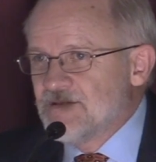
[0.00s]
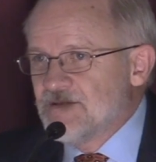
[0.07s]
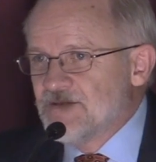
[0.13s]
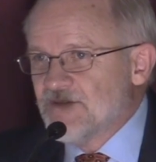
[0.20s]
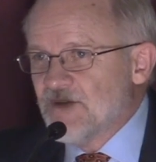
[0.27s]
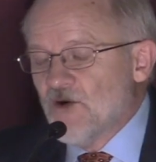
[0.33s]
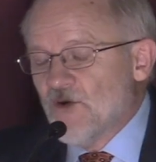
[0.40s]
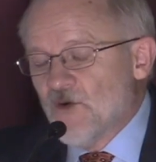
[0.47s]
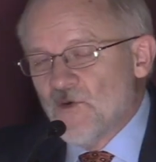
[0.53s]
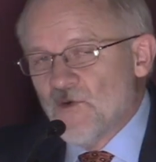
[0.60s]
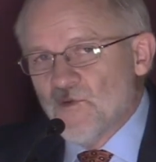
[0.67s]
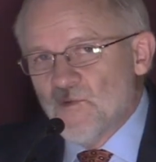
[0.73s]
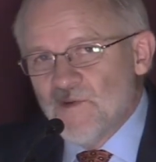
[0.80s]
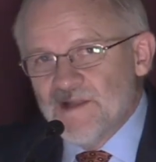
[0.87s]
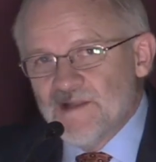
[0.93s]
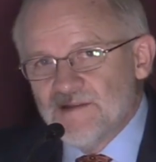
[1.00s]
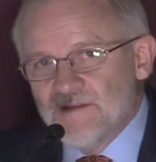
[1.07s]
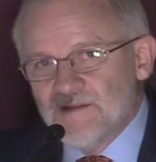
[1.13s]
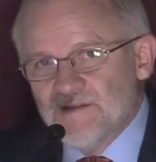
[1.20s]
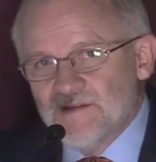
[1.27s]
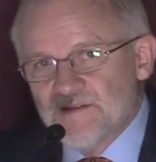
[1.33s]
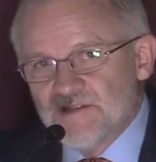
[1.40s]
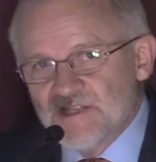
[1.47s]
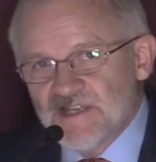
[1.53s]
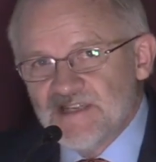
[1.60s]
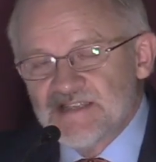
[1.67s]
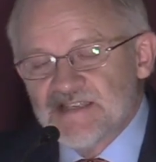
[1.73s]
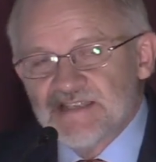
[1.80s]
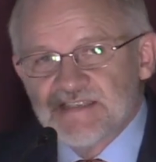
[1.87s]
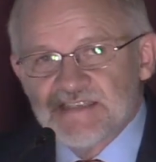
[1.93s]
So when
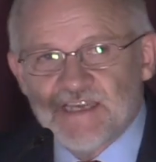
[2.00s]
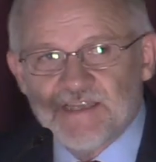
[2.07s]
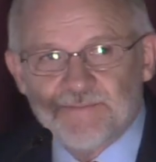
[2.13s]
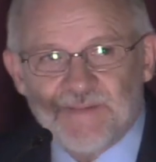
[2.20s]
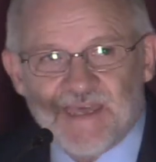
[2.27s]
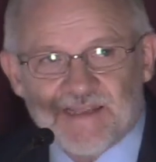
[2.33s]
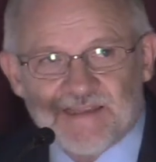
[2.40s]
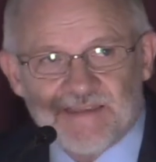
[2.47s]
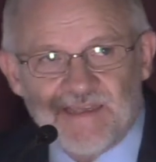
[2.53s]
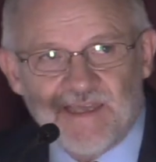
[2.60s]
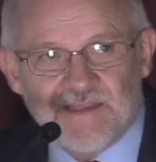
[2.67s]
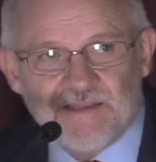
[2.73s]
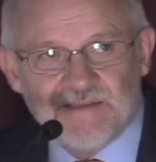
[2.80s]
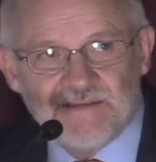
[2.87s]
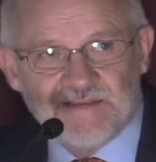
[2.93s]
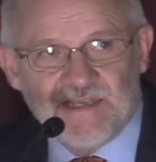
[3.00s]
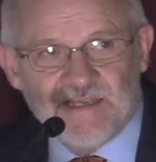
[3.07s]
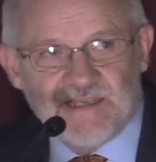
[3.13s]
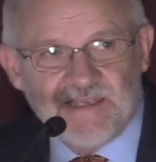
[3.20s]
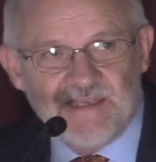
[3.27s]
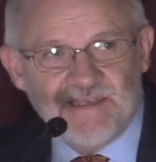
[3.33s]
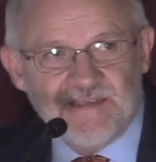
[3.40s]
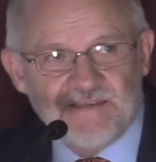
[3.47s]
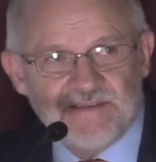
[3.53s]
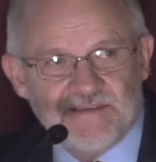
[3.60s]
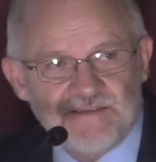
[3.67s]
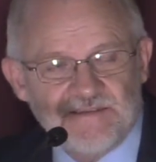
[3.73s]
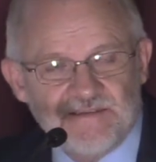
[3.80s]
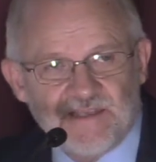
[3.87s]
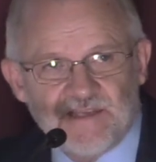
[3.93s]
Jesus said back then, take heed
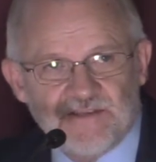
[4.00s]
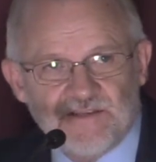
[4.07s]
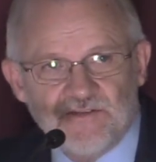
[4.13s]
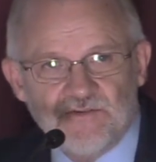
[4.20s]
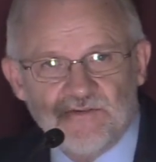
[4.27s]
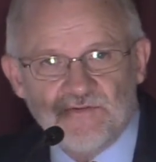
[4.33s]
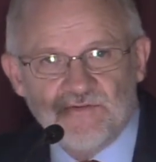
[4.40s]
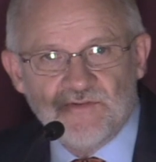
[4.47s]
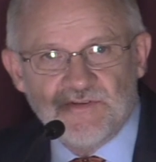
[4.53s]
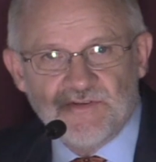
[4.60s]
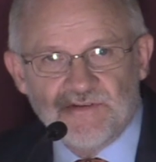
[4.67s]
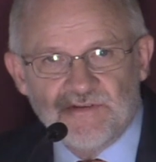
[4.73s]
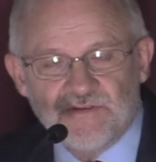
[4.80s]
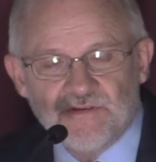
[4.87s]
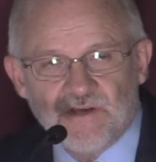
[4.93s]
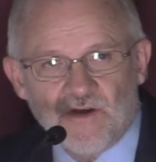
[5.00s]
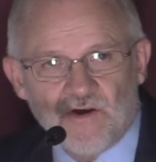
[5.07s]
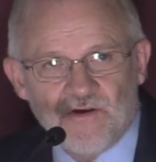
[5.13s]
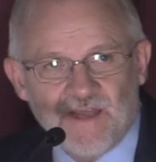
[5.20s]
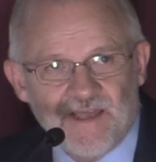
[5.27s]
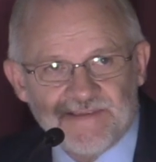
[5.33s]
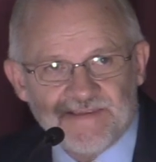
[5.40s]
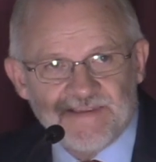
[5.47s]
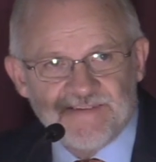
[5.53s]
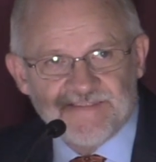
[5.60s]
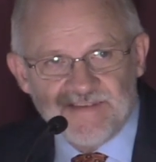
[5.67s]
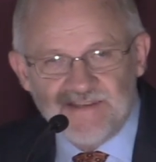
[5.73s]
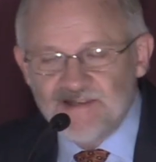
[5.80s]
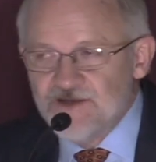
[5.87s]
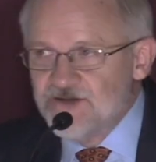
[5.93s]
that you are not
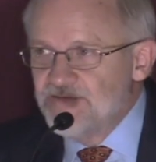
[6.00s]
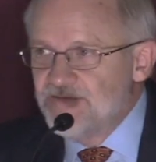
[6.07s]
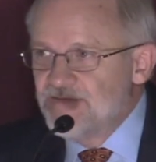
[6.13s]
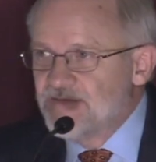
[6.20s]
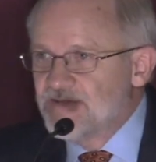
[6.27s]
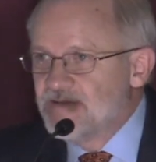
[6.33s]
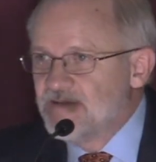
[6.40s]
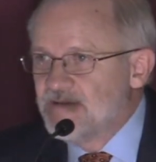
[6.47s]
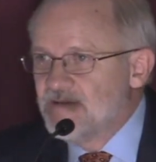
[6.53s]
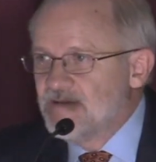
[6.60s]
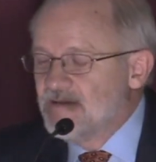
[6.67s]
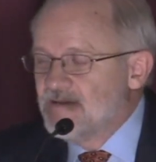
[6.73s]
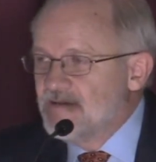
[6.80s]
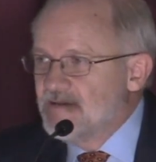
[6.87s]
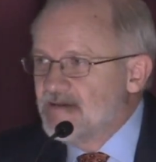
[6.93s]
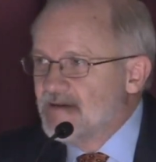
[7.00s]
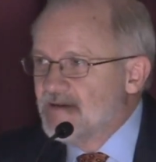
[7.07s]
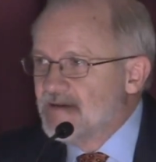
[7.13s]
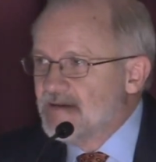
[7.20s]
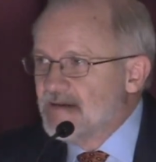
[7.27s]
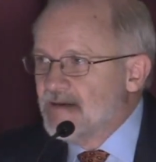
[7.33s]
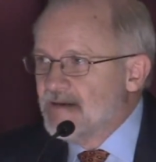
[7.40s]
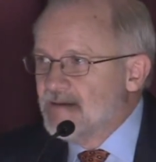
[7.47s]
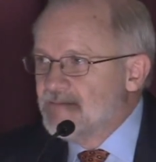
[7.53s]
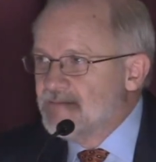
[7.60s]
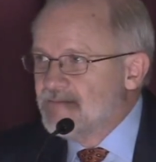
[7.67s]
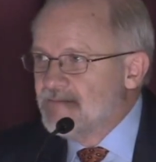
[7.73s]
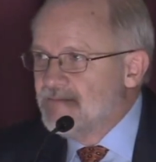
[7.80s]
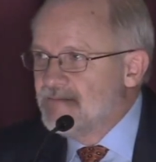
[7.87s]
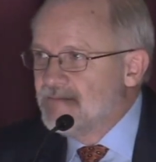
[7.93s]
deceived,
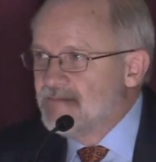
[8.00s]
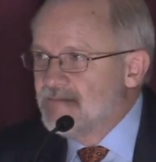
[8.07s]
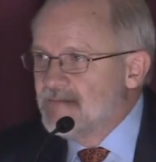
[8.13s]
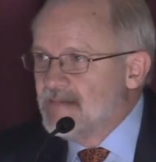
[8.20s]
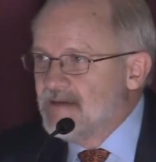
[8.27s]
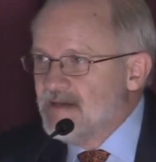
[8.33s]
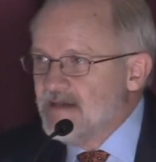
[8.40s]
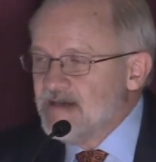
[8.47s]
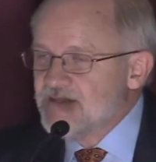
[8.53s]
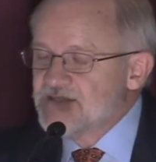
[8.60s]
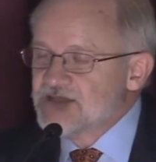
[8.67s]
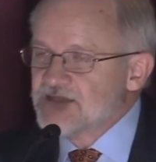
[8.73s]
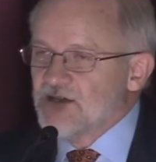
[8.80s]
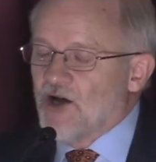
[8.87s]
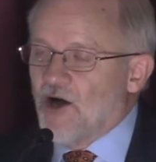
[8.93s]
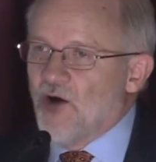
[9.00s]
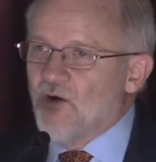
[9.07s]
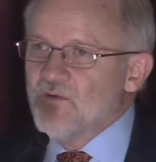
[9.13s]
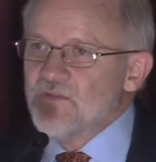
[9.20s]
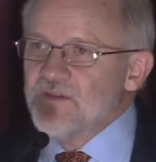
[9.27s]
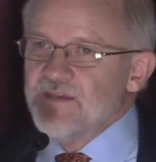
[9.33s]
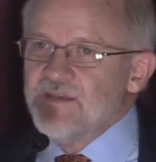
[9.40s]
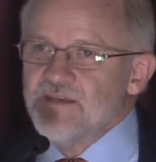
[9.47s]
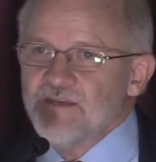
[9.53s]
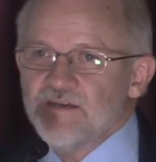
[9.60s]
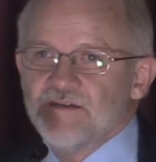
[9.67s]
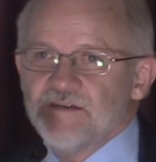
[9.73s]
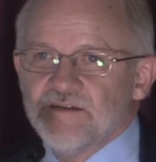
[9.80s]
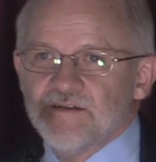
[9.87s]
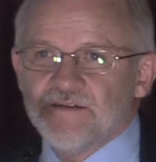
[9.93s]
um, it's only,
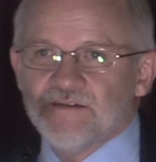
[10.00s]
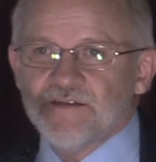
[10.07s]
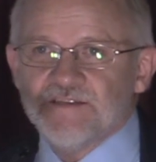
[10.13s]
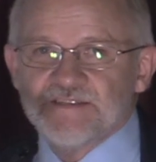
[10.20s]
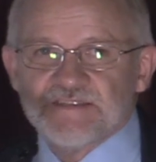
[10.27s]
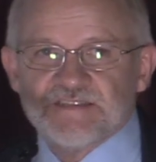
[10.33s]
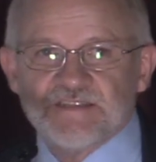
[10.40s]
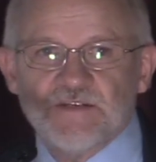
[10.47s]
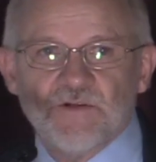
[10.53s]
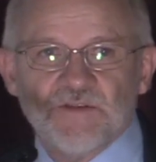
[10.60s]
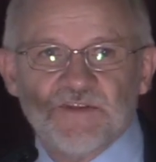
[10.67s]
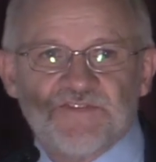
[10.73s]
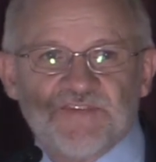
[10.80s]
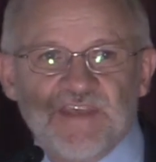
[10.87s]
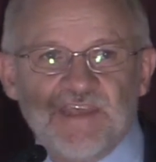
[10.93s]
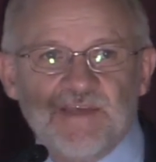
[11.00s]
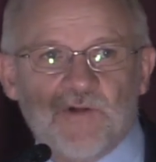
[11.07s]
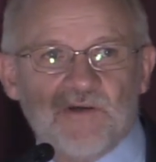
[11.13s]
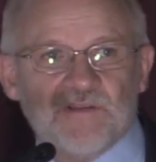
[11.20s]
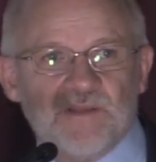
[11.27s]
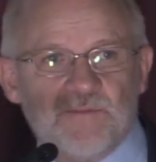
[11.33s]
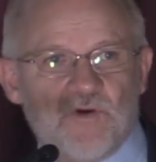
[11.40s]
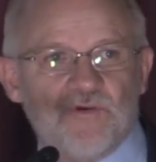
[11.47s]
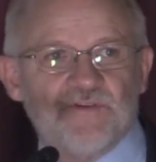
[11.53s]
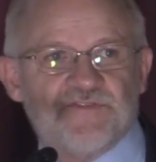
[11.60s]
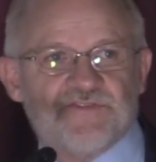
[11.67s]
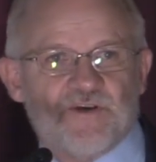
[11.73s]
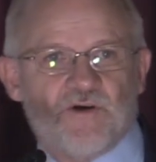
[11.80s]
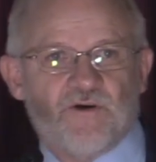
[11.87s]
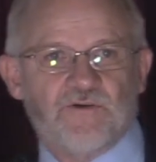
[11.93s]
it's still the same, only more
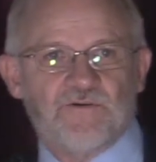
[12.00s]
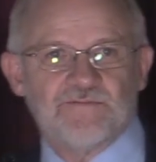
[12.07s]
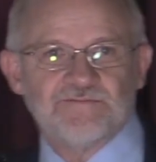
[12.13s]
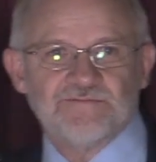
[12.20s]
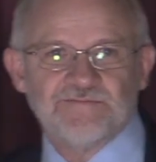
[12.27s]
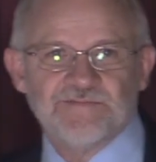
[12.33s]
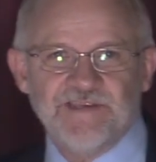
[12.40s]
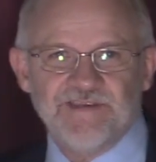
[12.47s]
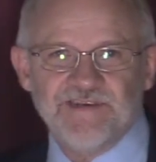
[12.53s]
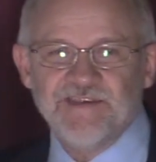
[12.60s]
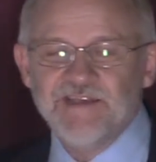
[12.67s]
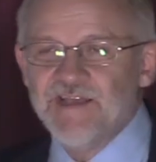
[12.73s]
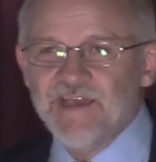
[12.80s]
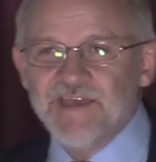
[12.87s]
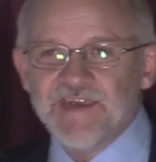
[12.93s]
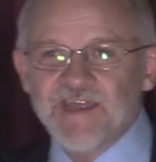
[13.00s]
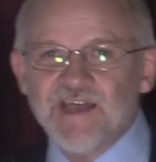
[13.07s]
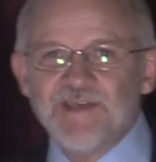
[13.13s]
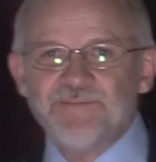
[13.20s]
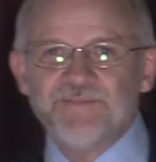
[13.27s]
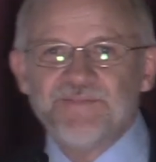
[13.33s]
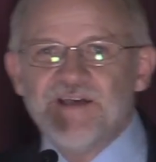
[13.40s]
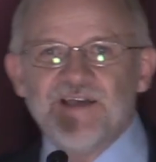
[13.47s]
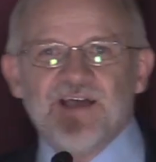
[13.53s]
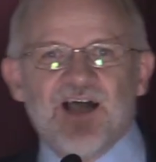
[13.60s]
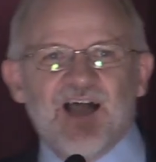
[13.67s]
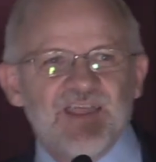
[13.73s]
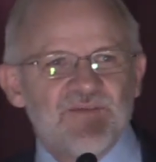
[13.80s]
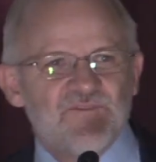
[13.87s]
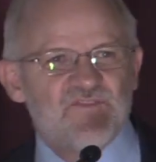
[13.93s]
so. and, and I'm,
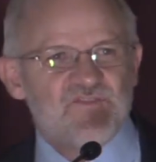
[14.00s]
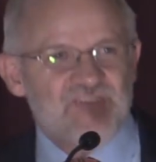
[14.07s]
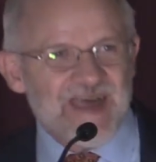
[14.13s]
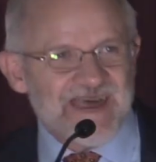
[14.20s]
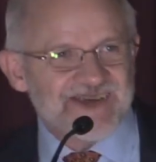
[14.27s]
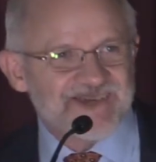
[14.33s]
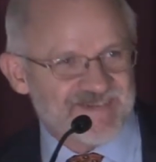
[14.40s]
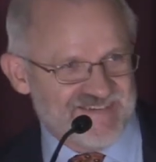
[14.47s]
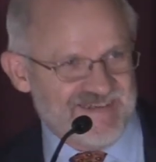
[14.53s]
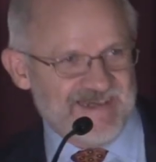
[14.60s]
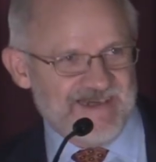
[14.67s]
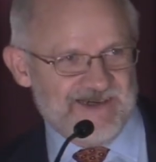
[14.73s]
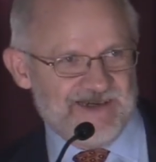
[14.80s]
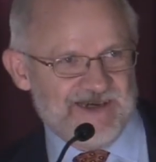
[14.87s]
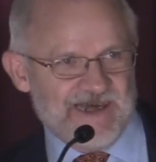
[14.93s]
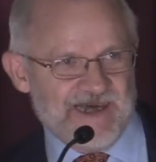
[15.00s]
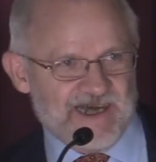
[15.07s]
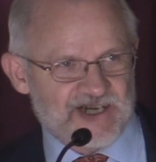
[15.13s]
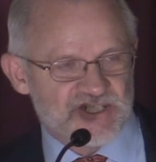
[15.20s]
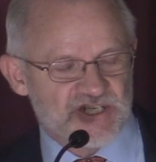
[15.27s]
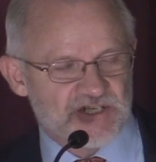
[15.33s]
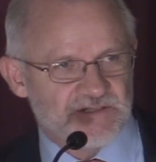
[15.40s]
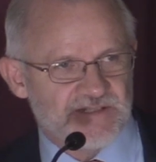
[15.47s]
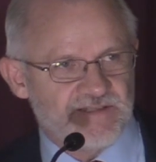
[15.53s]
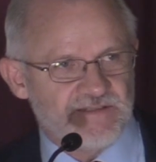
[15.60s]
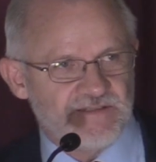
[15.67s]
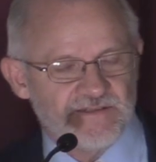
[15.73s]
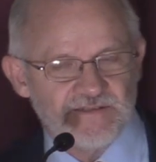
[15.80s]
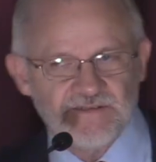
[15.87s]
I am fascinated actually